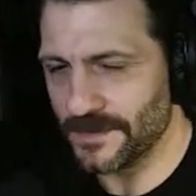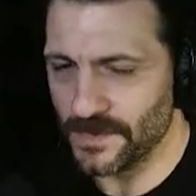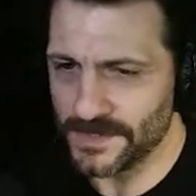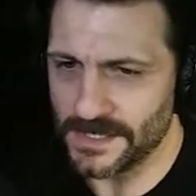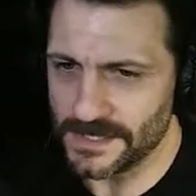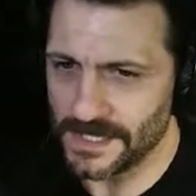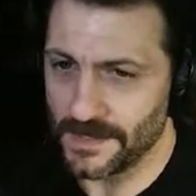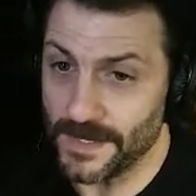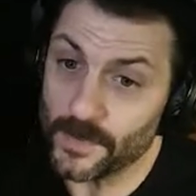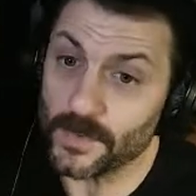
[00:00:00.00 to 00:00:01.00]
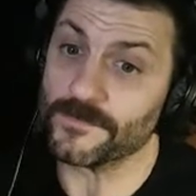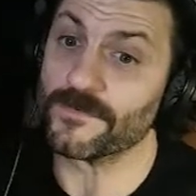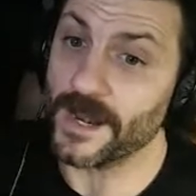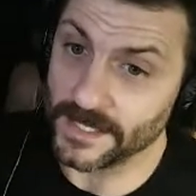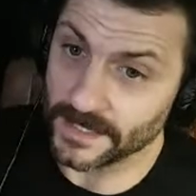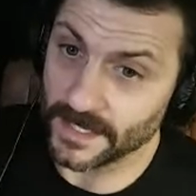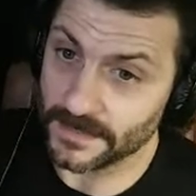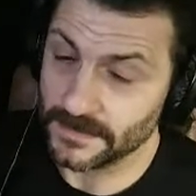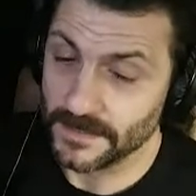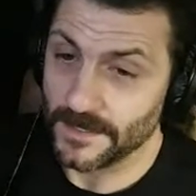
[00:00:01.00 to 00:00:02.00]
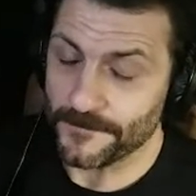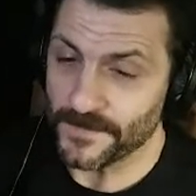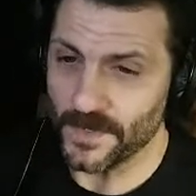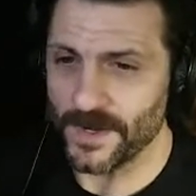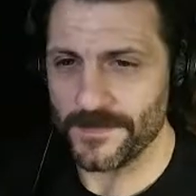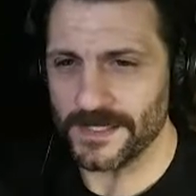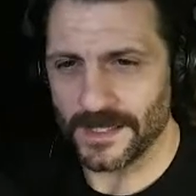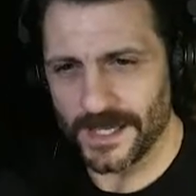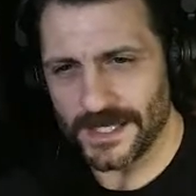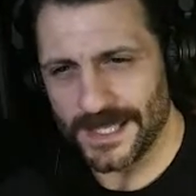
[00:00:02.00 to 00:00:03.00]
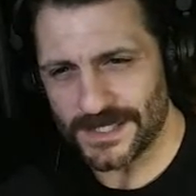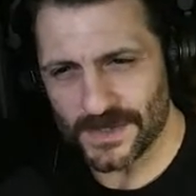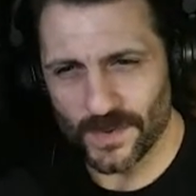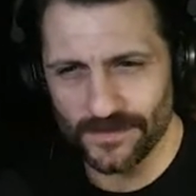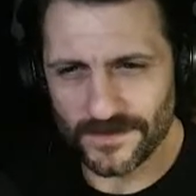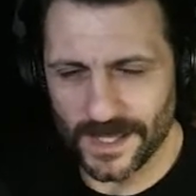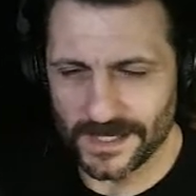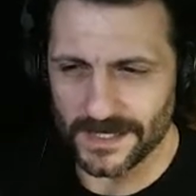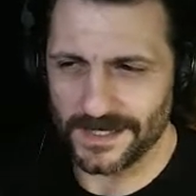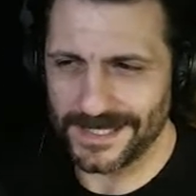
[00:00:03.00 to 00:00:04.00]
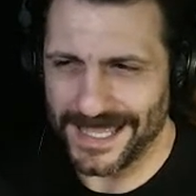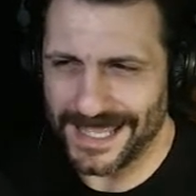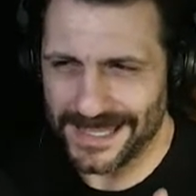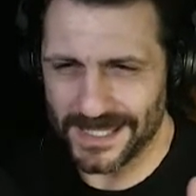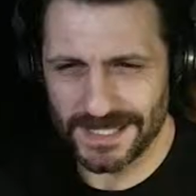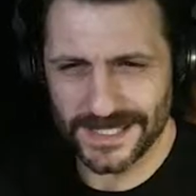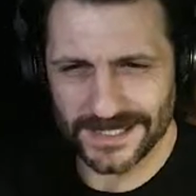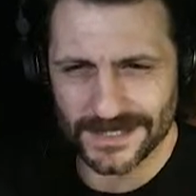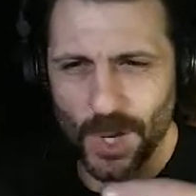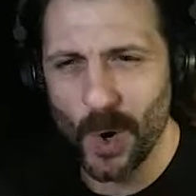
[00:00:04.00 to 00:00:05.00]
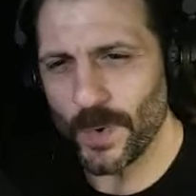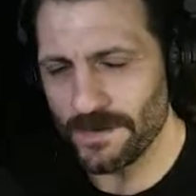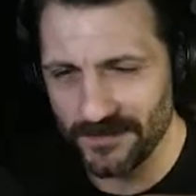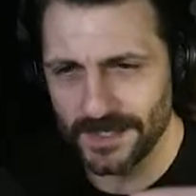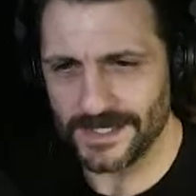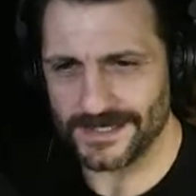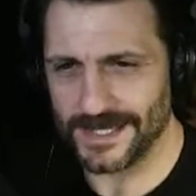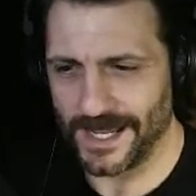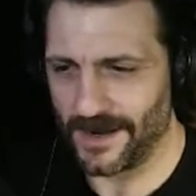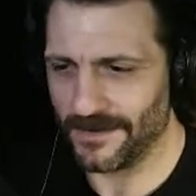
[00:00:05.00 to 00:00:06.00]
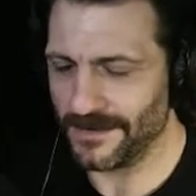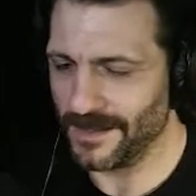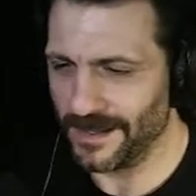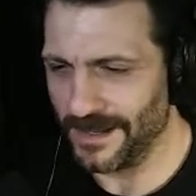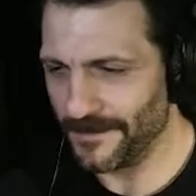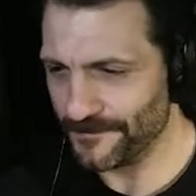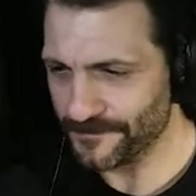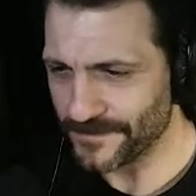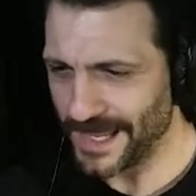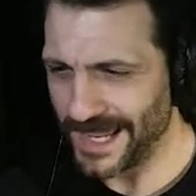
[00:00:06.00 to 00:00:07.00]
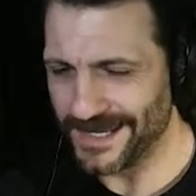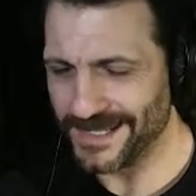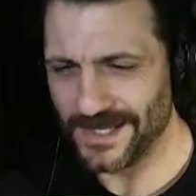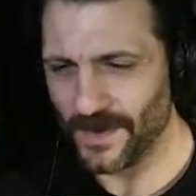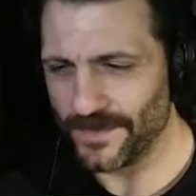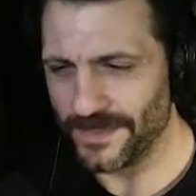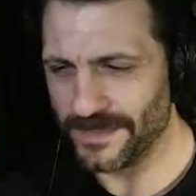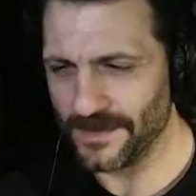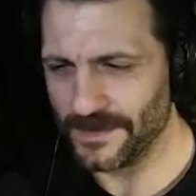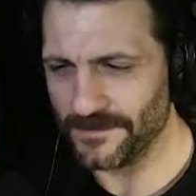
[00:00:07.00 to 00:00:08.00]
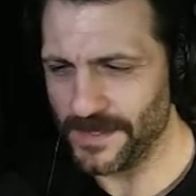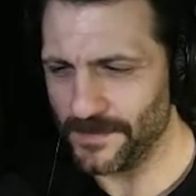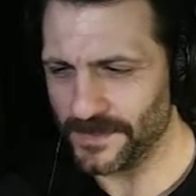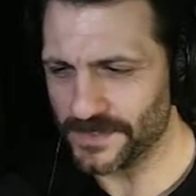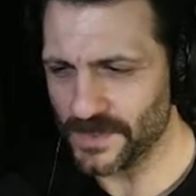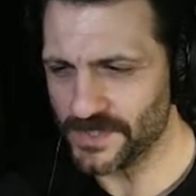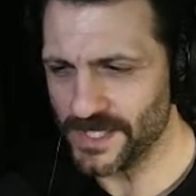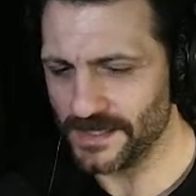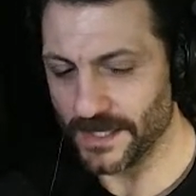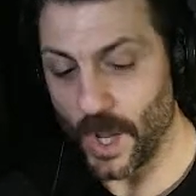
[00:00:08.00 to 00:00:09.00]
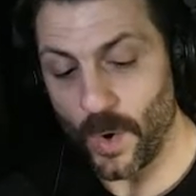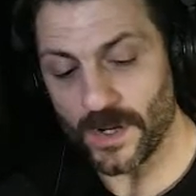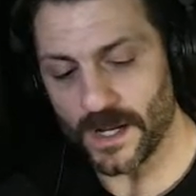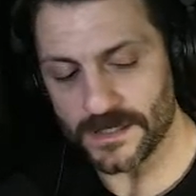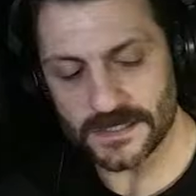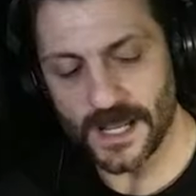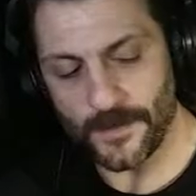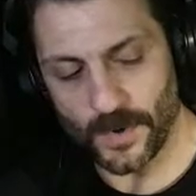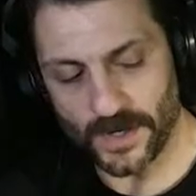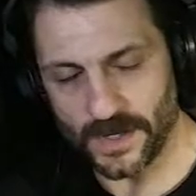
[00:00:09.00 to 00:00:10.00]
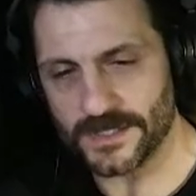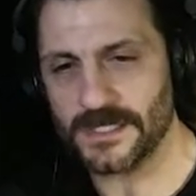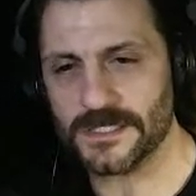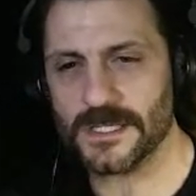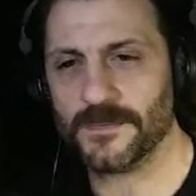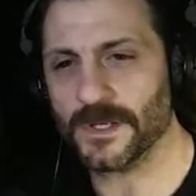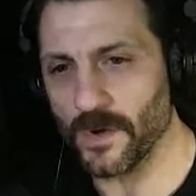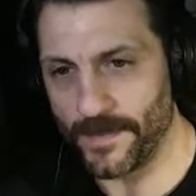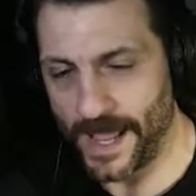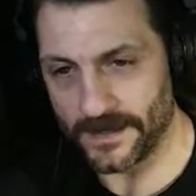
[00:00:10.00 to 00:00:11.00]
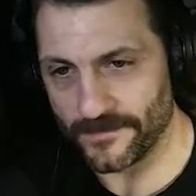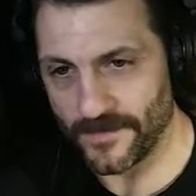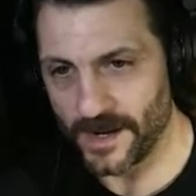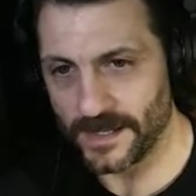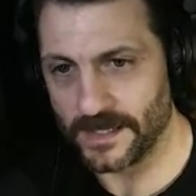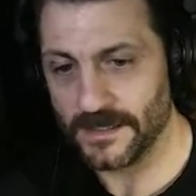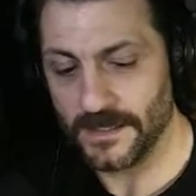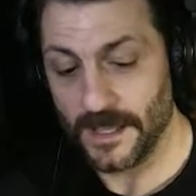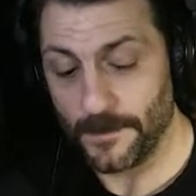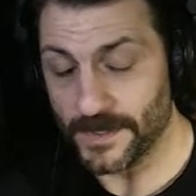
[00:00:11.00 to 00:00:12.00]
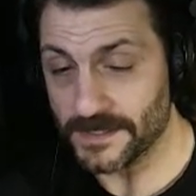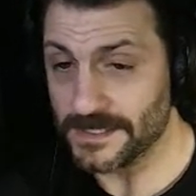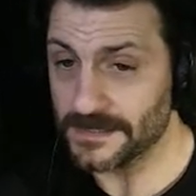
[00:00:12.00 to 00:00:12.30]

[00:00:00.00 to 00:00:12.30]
they're doing TCM and now we're doing Friday again? You know what I mean? Like, it's sort of like the tone of it is there. And there people associate like, oh, Gun stopped working on TCM to go back to Friday, but